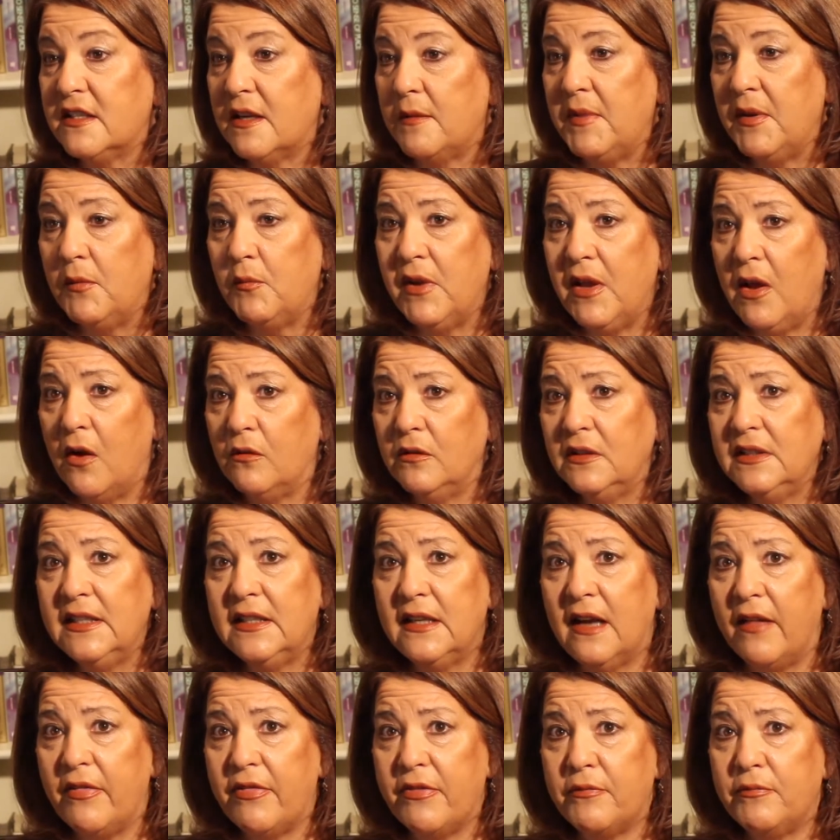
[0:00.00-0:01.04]
I mean, we only
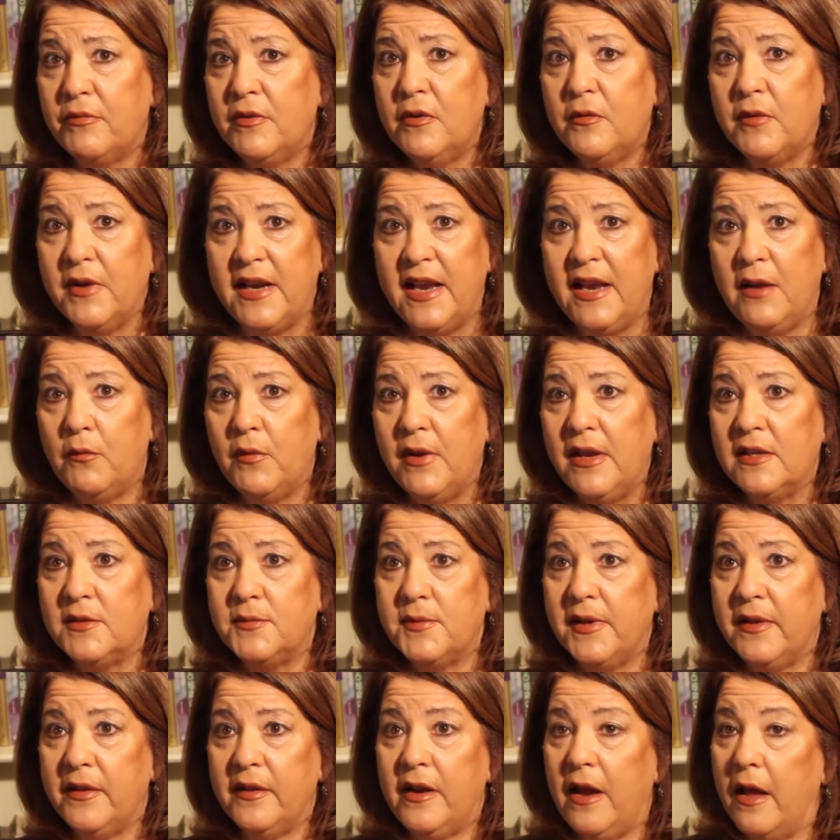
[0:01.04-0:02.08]
got through, in eight weeks,
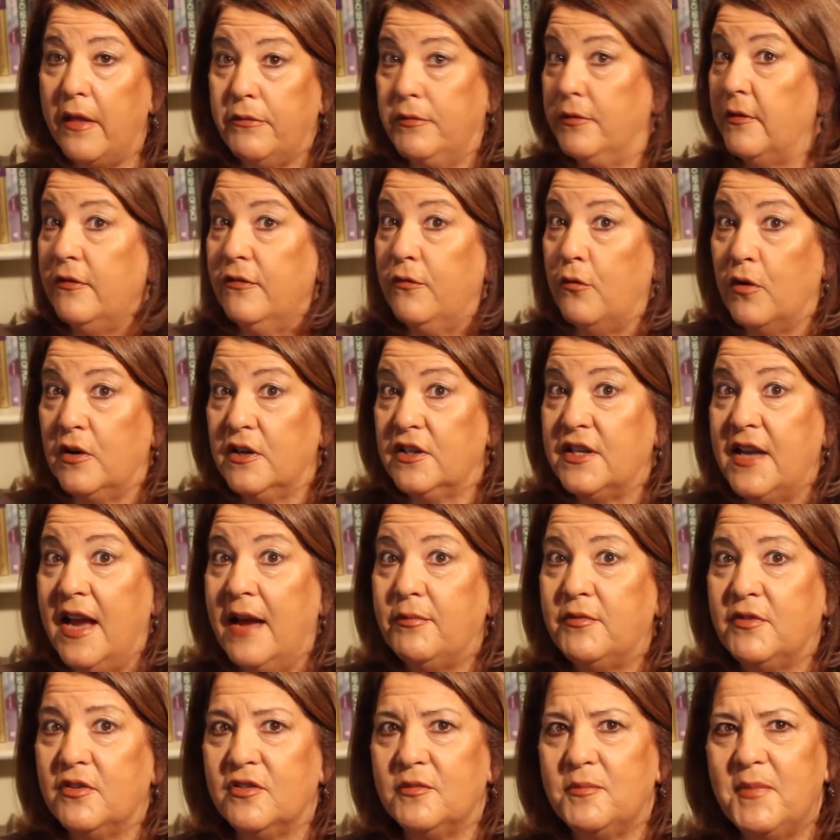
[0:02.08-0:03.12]
we only got through four
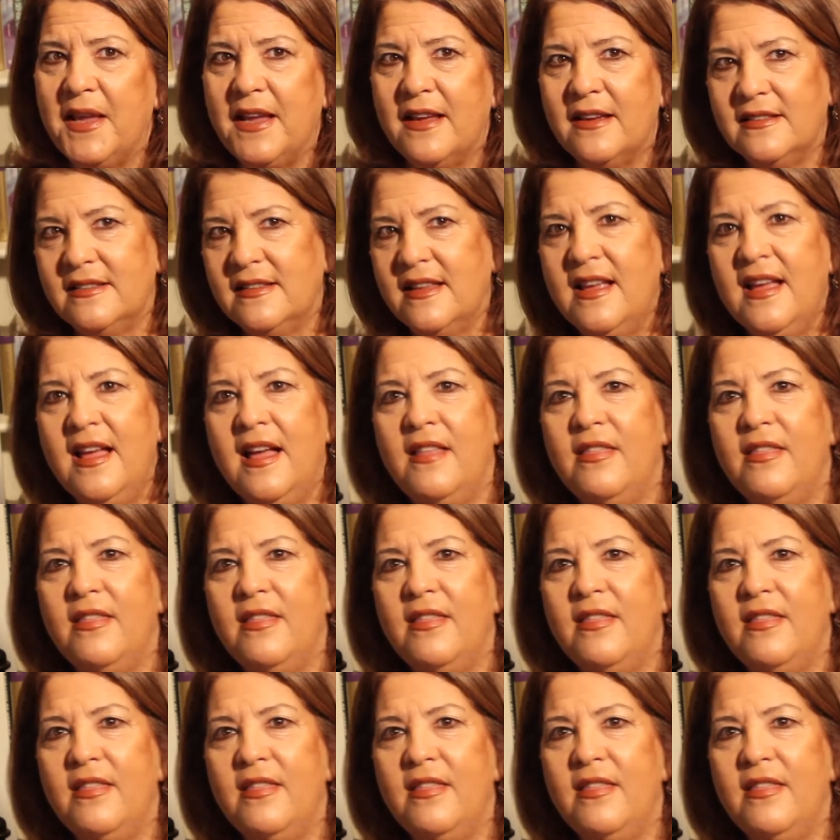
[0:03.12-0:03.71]
chapters because